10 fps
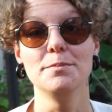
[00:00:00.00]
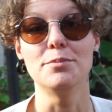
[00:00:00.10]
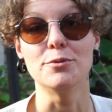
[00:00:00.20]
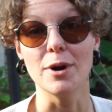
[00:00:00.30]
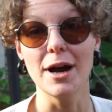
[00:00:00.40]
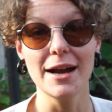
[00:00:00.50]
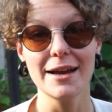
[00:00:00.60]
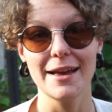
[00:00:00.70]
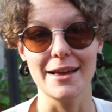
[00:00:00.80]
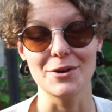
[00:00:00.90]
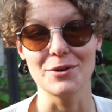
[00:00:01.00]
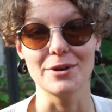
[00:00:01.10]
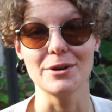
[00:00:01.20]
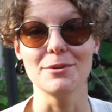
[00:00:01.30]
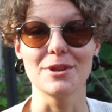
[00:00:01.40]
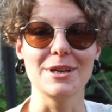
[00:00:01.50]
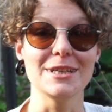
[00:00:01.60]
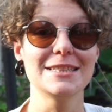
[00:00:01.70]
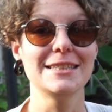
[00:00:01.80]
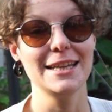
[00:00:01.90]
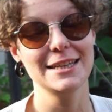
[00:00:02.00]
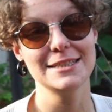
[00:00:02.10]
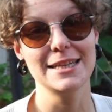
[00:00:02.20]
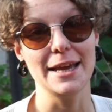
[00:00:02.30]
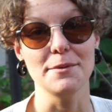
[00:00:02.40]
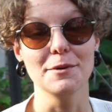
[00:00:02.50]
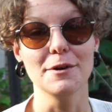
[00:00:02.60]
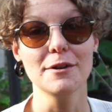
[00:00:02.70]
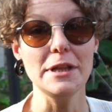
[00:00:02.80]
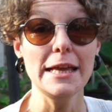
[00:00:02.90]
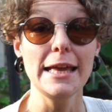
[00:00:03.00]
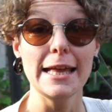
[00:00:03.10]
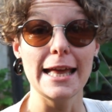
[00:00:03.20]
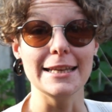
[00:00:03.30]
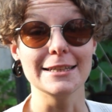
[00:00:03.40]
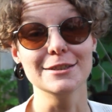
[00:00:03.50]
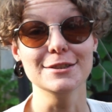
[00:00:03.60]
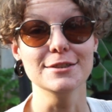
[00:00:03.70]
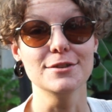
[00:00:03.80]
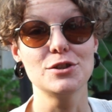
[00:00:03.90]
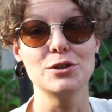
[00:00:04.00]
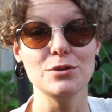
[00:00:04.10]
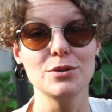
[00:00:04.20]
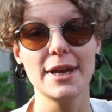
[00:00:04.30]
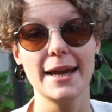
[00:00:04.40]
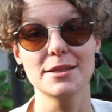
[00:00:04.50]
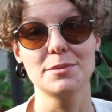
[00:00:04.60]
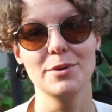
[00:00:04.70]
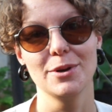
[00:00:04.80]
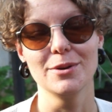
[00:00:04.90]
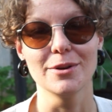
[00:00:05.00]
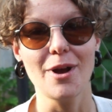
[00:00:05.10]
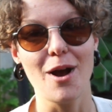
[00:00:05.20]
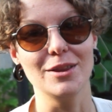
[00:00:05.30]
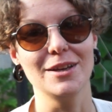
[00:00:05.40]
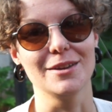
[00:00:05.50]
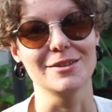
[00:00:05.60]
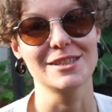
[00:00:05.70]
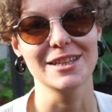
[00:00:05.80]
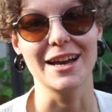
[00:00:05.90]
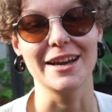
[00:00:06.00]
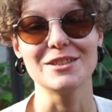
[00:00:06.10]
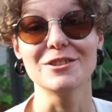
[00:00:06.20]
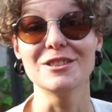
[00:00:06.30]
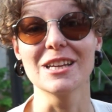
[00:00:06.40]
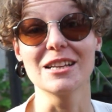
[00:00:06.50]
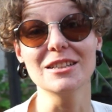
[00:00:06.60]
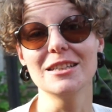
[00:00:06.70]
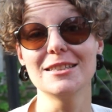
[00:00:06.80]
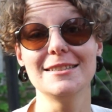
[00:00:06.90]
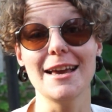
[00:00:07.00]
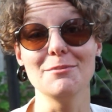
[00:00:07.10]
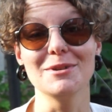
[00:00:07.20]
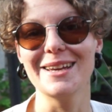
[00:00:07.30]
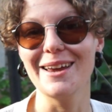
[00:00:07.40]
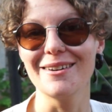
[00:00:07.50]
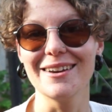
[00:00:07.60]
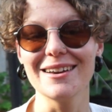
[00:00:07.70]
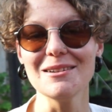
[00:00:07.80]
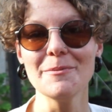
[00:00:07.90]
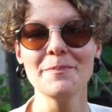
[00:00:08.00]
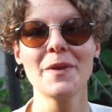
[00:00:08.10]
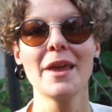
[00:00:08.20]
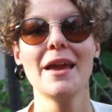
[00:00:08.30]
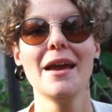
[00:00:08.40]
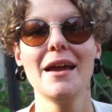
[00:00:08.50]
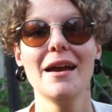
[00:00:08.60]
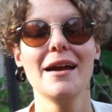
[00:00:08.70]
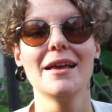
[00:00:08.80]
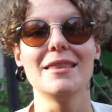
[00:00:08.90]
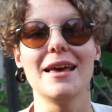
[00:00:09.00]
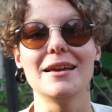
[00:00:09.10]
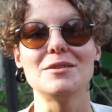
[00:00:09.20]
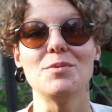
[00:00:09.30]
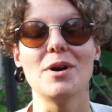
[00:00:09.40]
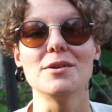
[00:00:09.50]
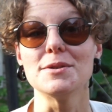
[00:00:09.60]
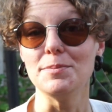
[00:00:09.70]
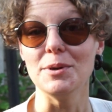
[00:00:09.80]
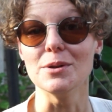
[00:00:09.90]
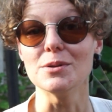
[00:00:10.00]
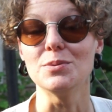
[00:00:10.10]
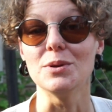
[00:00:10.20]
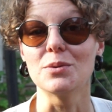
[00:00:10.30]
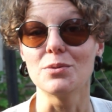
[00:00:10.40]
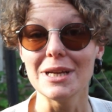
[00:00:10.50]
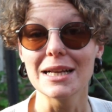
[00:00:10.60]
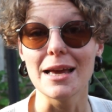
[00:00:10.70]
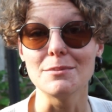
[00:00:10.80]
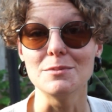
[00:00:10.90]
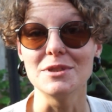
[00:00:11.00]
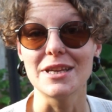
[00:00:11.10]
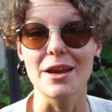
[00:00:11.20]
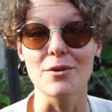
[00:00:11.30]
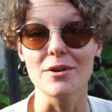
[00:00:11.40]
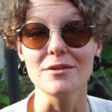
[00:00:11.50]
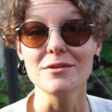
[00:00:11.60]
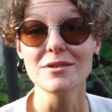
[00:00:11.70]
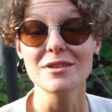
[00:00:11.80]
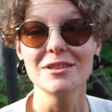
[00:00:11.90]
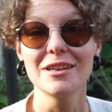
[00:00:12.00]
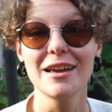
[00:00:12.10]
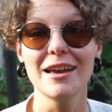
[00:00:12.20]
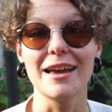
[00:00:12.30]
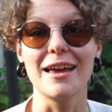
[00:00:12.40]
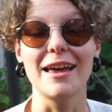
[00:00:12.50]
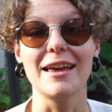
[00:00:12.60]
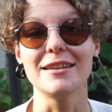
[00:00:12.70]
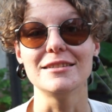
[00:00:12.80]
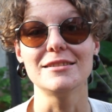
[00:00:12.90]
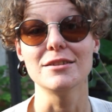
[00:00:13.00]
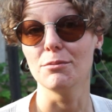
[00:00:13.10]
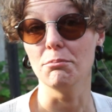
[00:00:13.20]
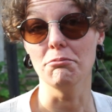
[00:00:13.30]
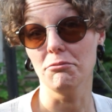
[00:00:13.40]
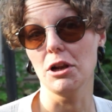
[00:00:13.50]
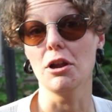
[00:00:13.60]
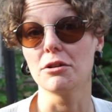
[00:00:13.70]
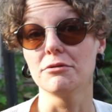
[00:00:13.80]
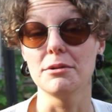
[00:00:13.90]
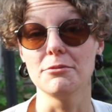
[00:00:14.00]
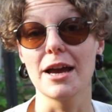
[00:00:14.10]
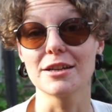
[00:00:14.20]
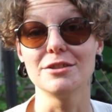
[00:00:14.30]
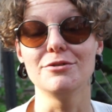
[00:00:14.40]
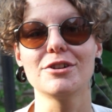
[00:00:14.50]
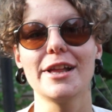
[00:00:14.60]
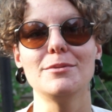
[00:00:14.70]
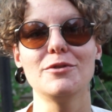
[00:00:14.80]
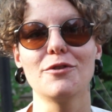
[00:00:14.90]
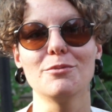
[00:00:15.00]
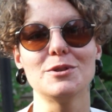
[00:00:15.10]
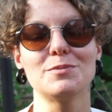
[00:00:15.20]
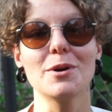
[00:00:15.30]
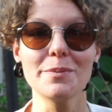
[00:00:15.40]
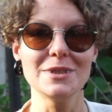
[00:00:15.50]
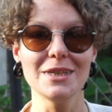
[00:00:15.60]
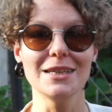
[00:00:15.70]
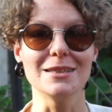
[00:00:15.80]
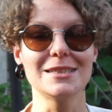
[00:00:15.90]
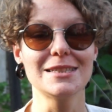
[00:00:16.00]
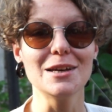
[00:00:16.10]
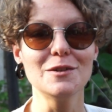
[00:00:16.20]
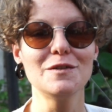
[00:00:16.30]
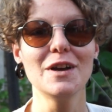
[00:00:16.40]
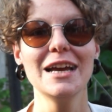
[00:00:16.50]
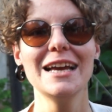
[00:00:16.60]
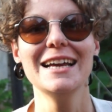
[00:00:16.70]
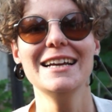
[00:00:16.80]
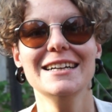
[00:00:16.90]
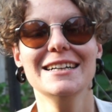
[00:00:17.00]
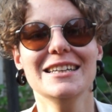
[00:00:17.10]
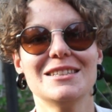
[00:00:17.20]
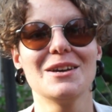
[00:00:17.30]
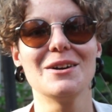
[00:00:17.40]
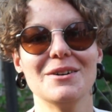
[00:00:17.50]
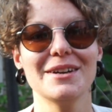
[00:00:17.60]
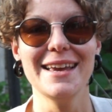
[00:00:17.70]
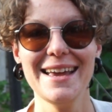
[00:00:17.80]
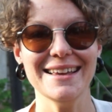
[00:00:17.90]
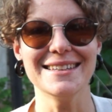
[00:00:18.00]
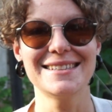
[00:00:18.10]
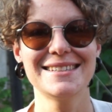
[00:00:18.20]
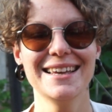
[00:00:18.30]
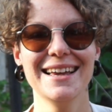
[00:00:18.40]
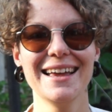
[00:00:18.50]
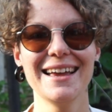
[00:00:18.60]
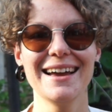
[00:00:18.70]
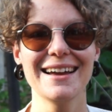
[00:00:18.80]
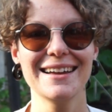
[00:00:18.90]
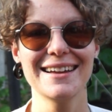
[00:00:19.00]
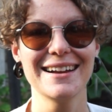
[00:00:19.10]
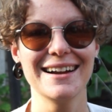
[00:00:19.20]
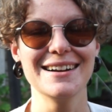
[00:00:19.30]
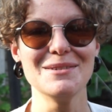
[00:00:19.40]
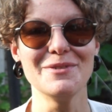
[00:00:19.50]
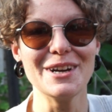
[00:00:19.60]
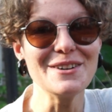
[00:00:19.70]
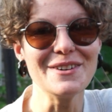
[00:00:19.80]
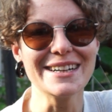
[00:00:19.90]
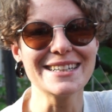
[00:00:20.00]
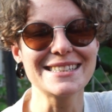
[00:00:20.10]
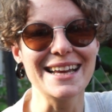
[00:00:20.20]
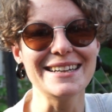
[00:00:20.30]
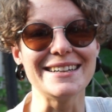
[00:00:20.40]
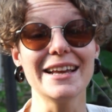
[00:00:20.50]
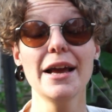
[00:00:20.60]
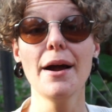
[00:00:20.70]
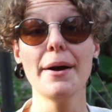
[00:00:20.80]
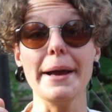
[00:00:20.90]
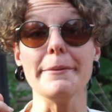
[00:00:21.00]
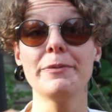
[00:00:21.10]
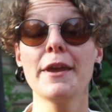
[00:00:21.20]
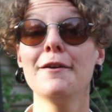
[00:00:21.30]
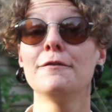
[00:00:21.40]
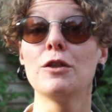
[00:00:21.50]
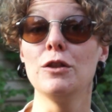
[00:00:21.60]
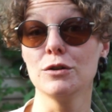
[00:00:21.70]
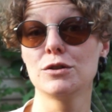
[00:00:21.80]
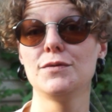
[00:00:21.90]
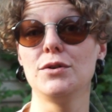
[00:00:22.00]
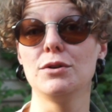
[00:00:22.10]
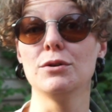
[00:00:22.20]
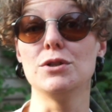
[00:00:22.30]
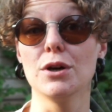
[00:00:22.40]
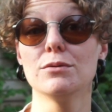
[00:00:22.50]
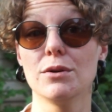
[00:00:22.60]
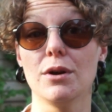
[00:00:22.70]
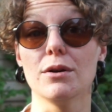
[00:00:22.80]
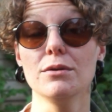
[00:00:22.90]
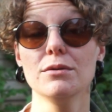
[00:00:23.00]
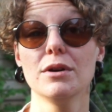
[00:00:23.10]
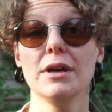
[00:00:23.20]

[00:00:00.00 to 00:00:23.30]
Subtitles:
braai area with an extended table and a little 2-gas burner on the other side. So it's a little entertainment area that was built with reclaimed materials, and a lot of them were actually reclaimed from this property itself. So yes, I'm very excited. Oh yeah, for those of you who don't know,